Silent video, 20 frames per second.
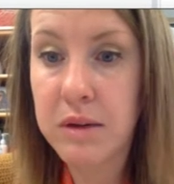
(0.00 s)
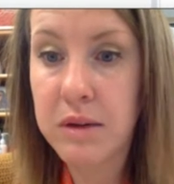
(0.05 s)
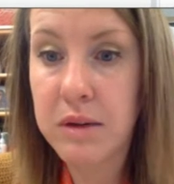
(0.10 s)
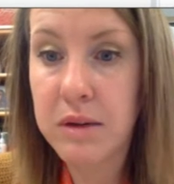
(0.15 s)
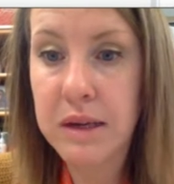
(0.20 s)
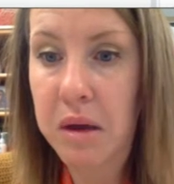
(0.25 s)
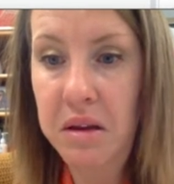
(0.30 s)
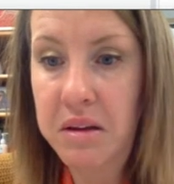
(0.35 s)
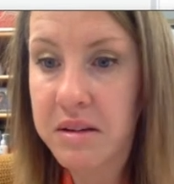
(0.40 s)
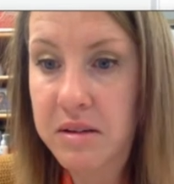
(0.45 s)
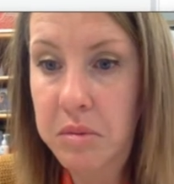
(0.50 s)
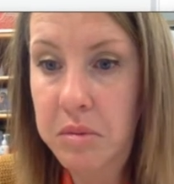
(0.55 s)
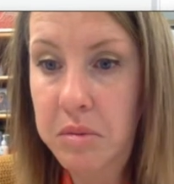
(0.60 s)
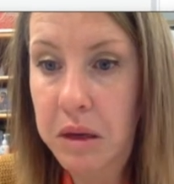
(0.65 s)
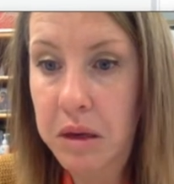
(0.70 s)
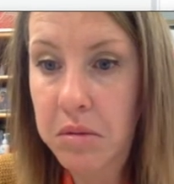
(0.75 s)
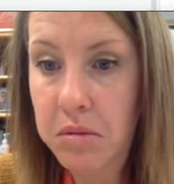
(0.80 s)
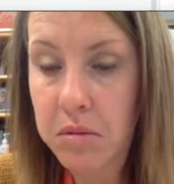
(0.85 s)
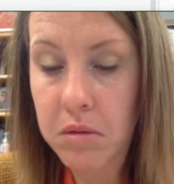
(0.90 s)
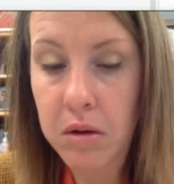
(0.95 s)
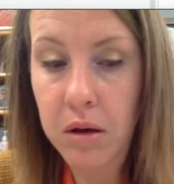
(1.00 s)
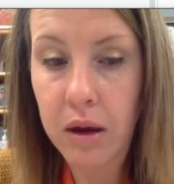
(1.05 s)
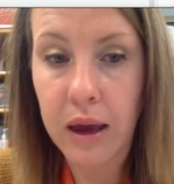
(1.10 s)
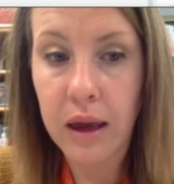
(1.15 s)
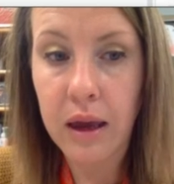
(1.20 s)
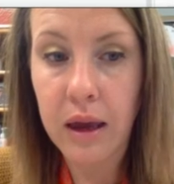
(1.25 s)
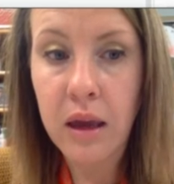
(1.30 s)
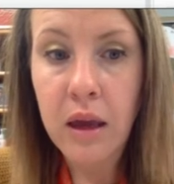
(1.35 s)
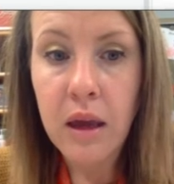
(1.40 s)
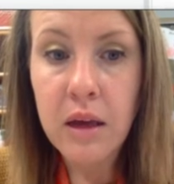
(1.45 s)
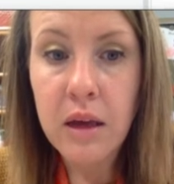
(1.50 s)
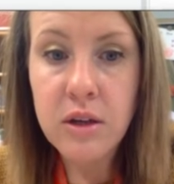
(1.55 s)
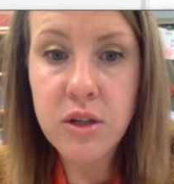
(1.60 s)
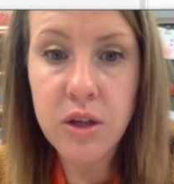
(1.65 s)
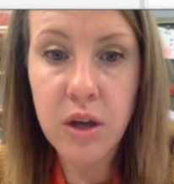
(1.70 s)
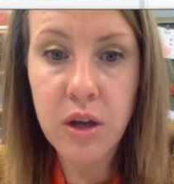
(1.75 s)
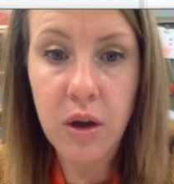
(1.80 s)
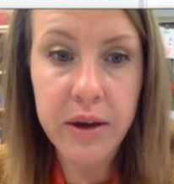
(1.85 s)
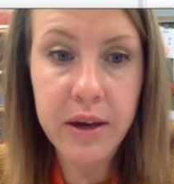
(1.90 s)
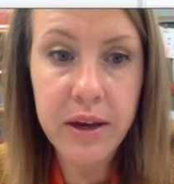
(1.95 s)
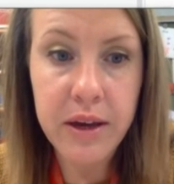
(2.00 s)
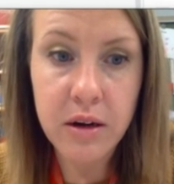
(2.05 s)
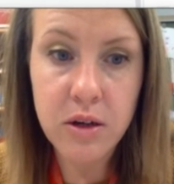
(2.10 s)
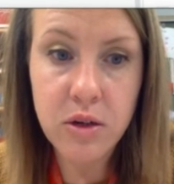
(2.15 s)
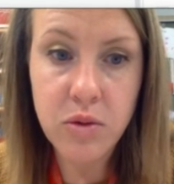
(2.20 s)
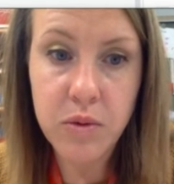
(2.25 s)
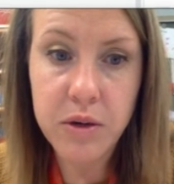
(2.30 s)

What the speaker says: email it to me, okay? So here's